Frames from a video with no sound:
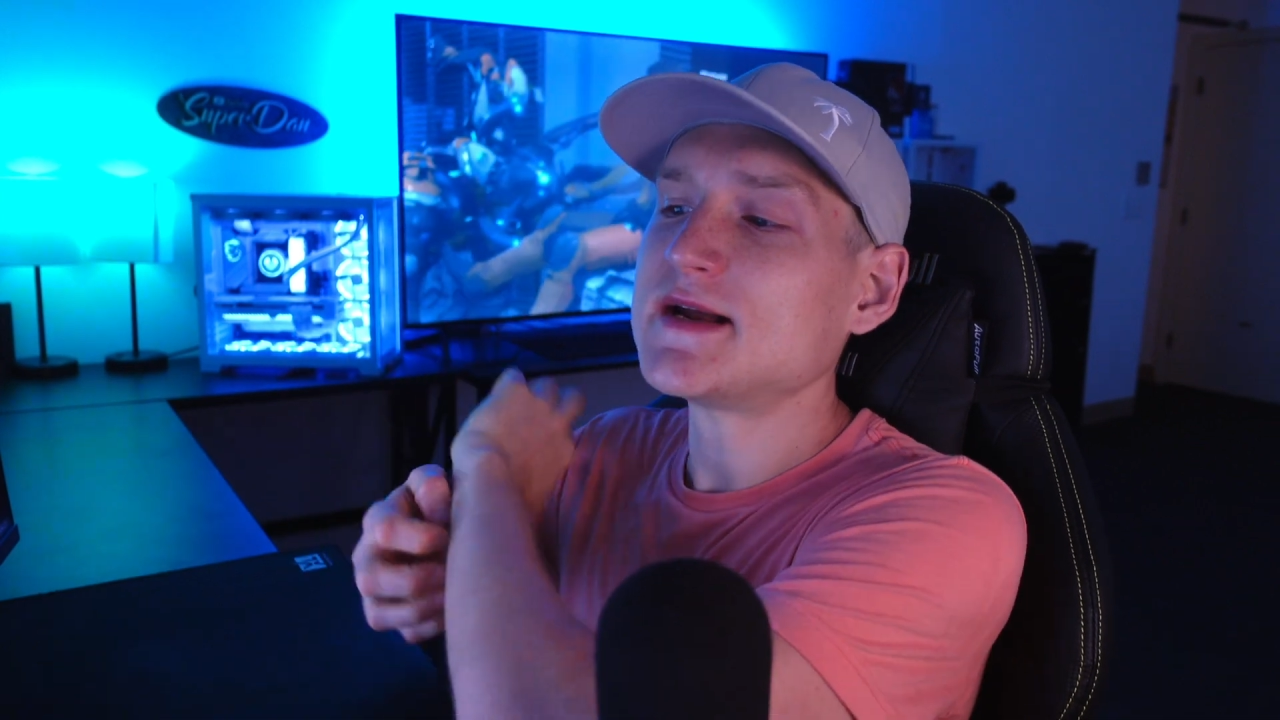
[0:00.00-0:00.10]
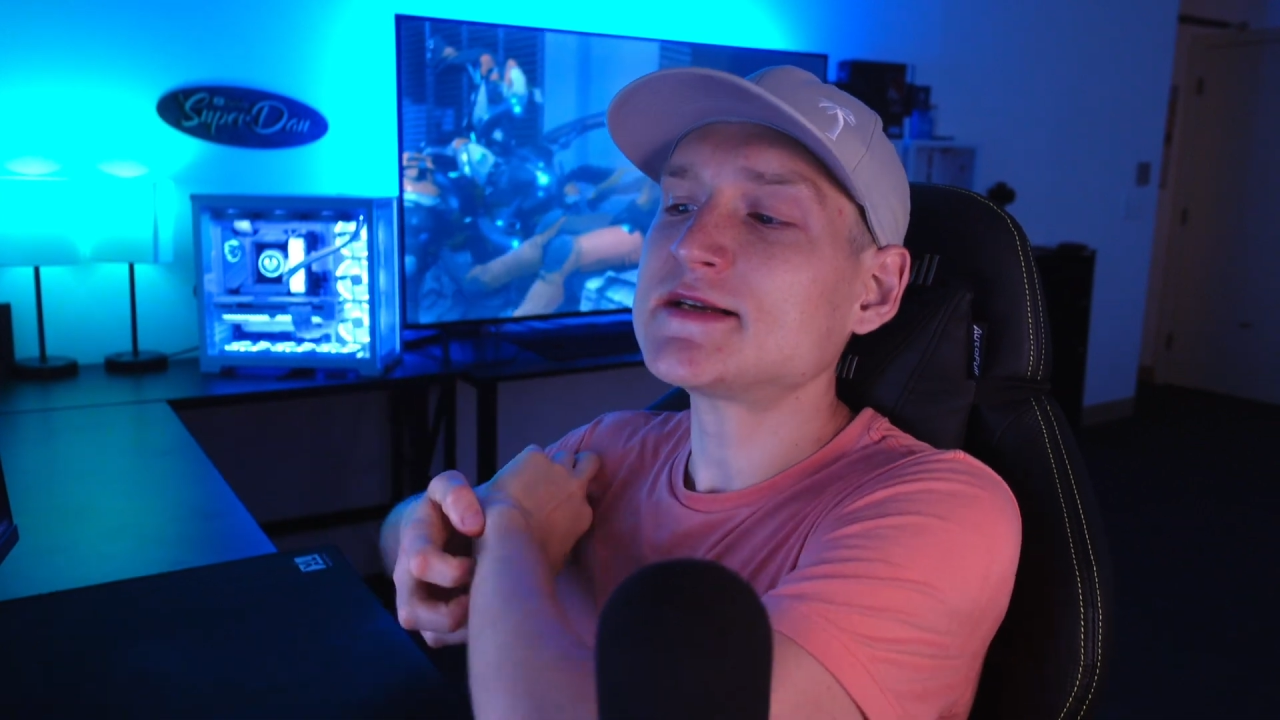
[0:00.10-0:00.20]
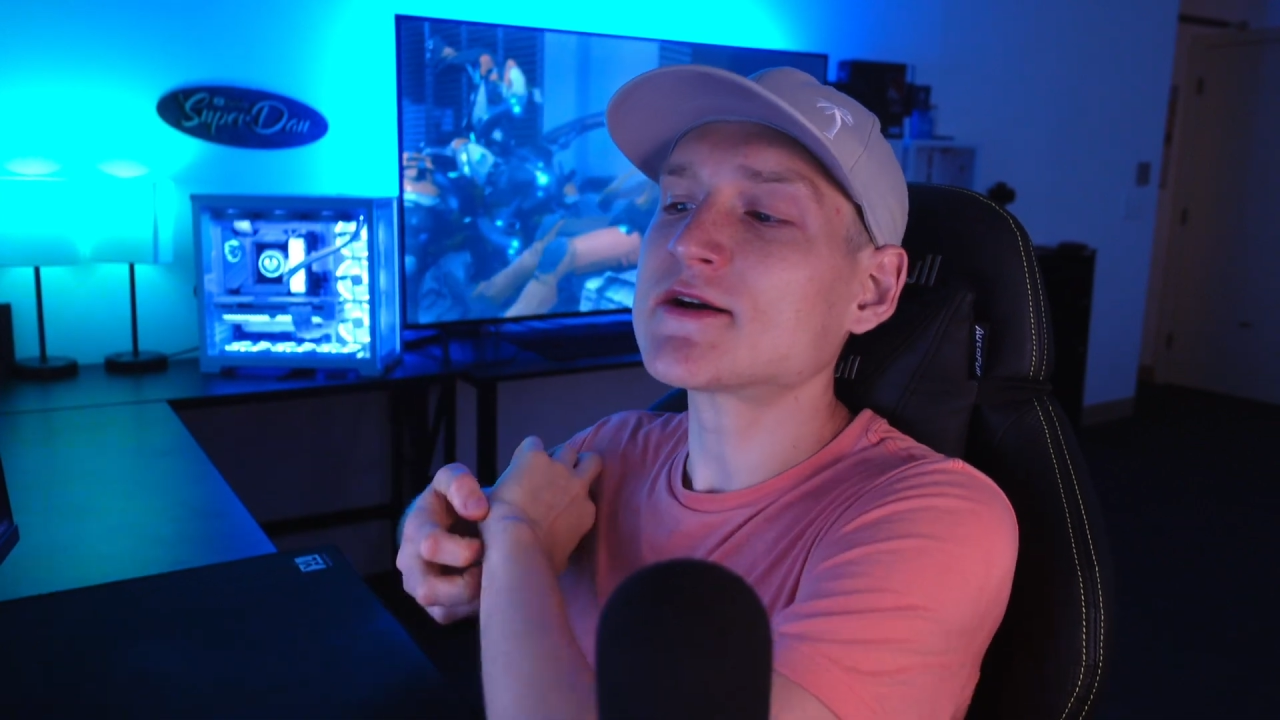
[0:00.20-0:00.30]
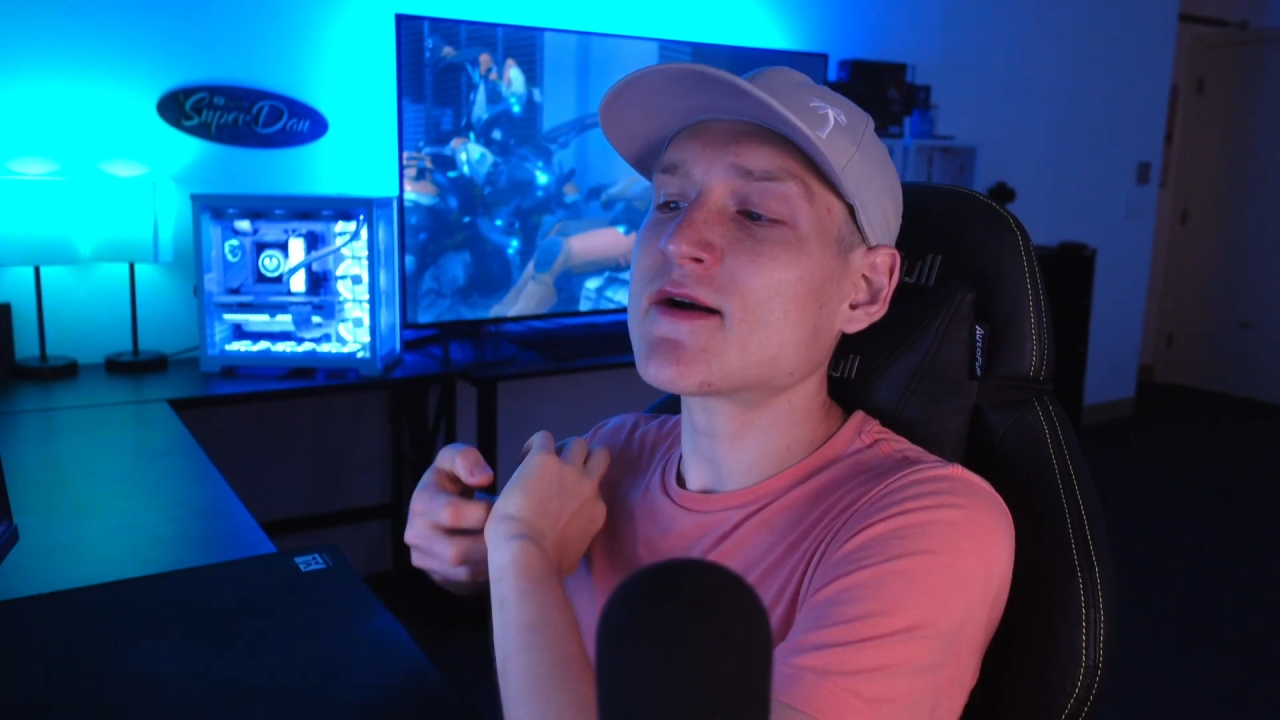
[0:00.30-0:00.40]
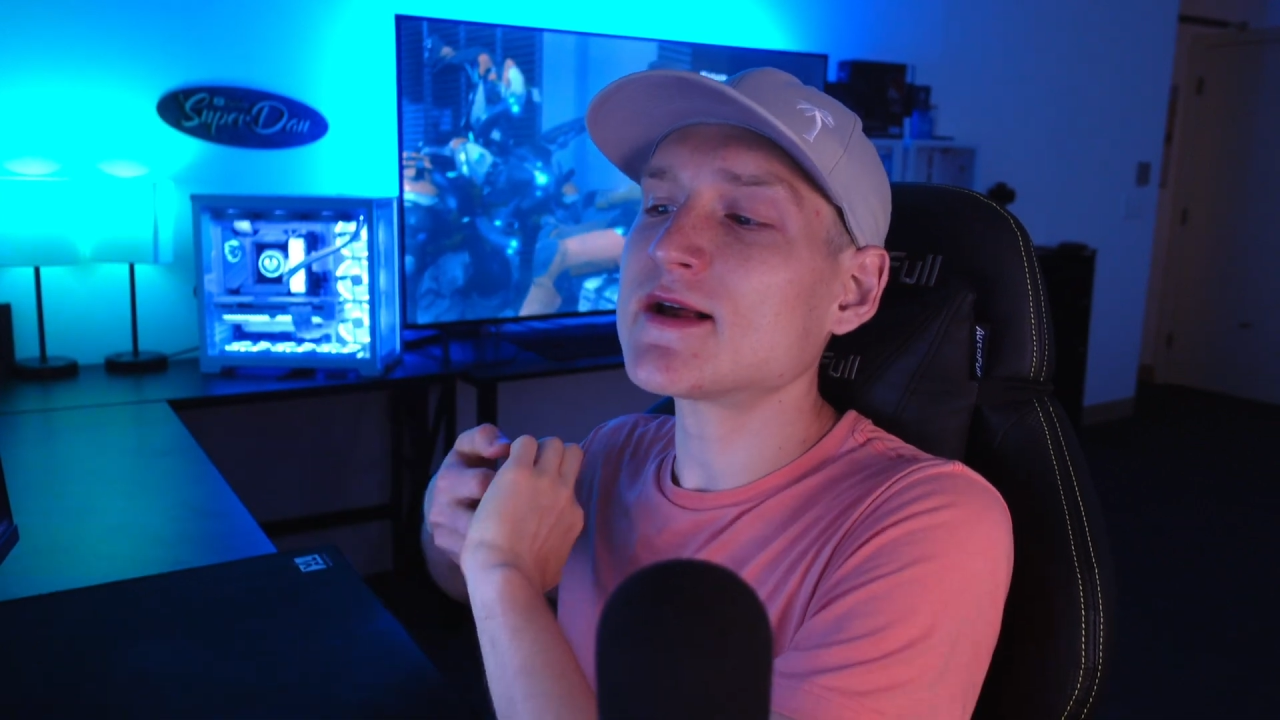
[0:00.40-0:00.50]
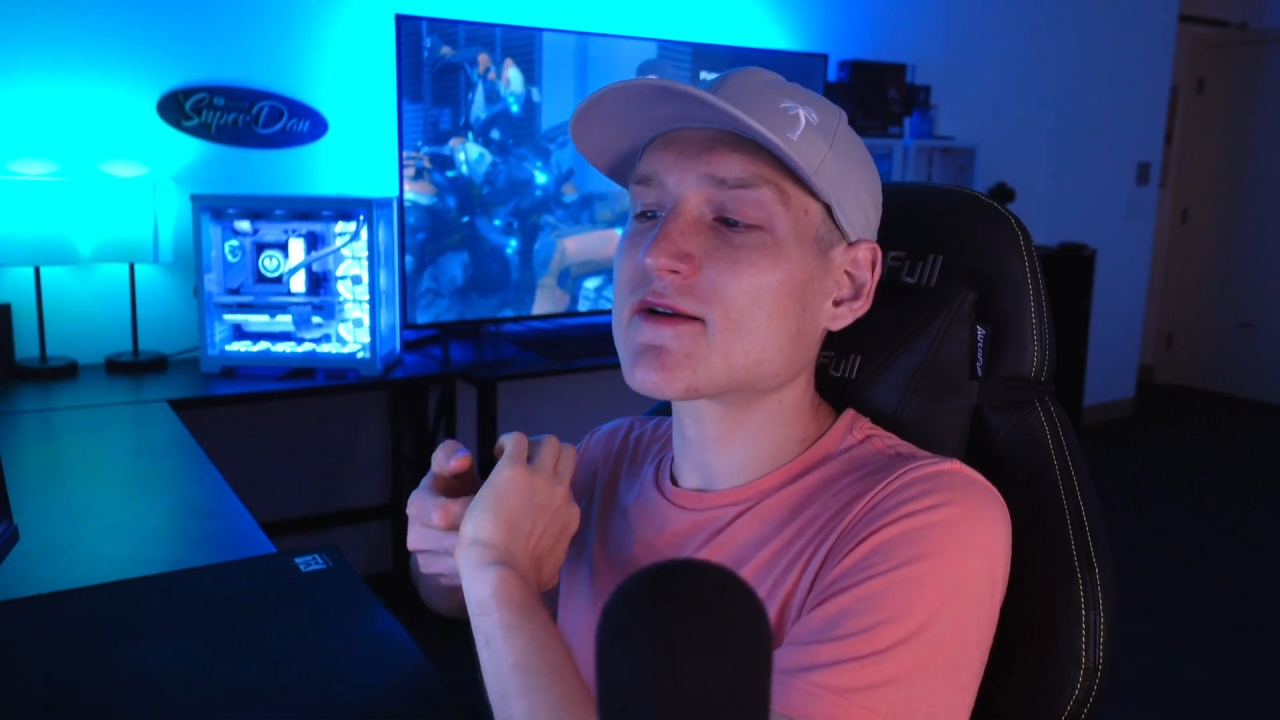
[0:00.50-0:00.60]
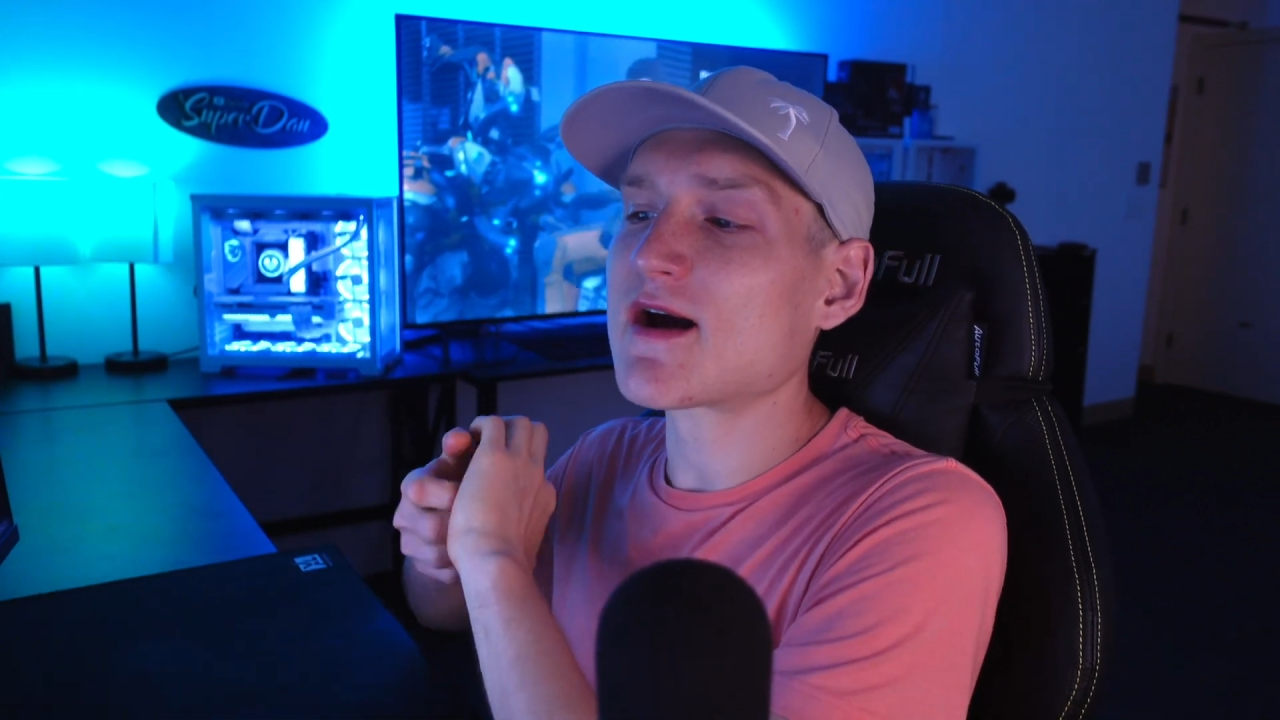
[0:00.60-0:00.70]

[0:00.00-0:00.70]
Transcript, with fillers: integrated